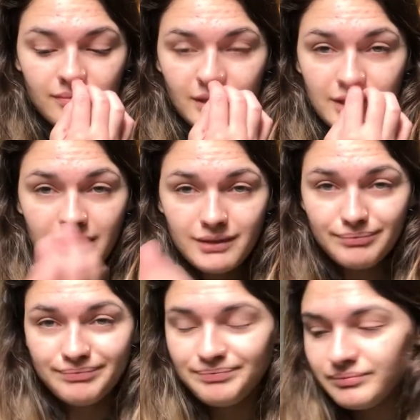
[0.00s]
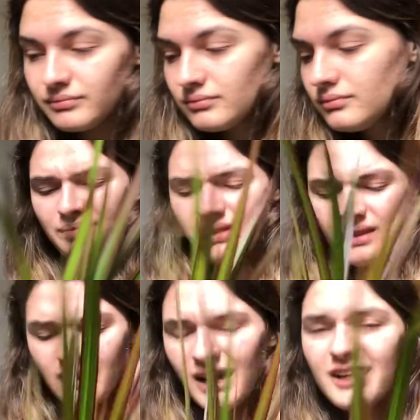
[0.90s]
You dig?
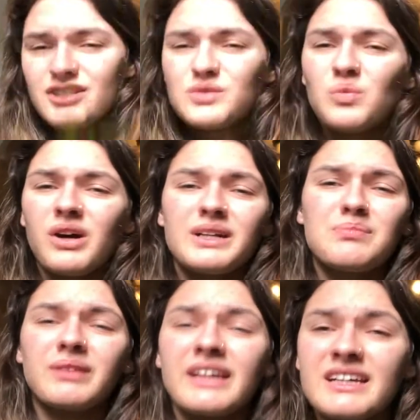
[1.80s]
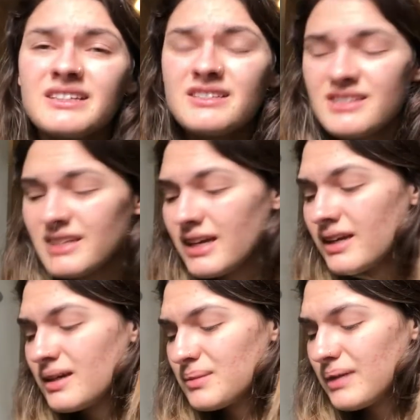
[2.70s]
I just wanted plants.
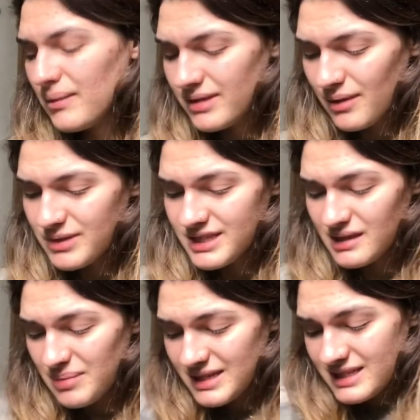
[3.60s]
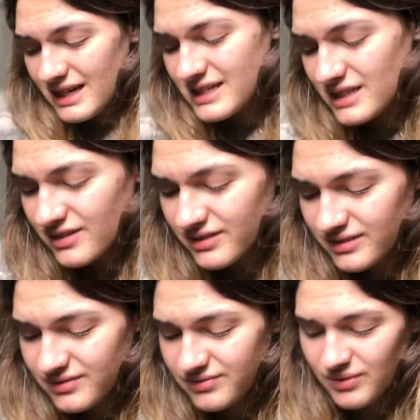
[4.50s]
Maybe that wasn't the best idea
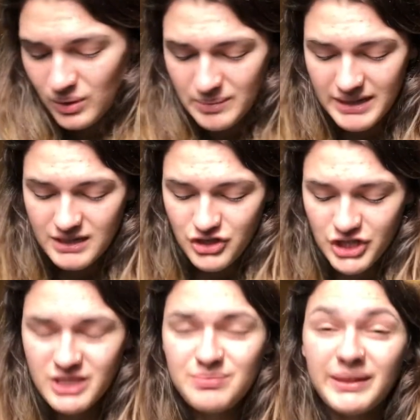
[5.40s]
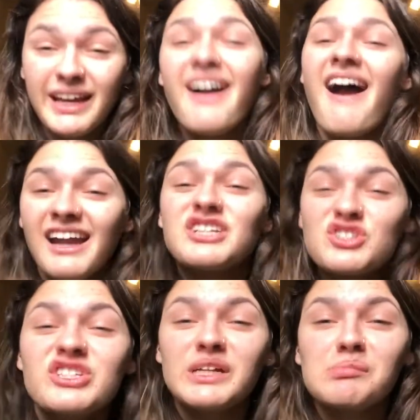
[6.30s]
for me to just be like, I
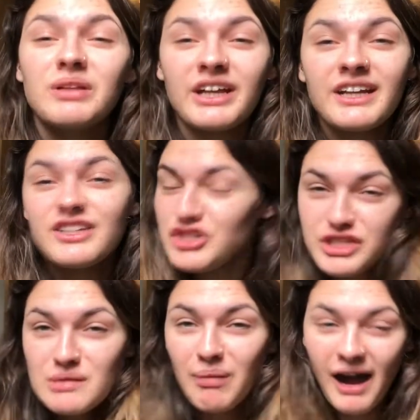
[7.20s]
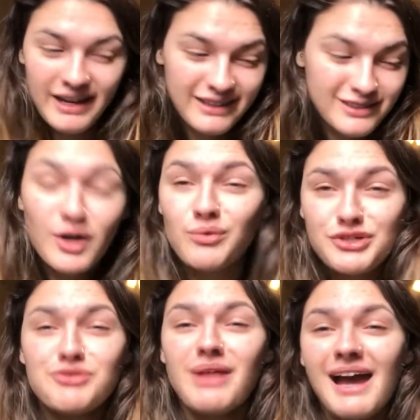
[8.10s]
just need a plant just to buy it. Don't
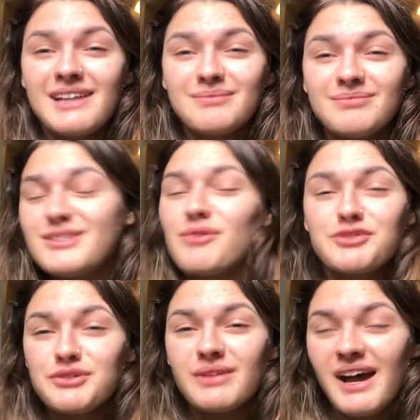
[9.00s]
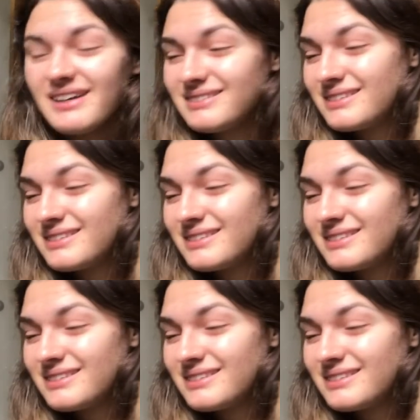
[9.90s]
do that. Don't do that.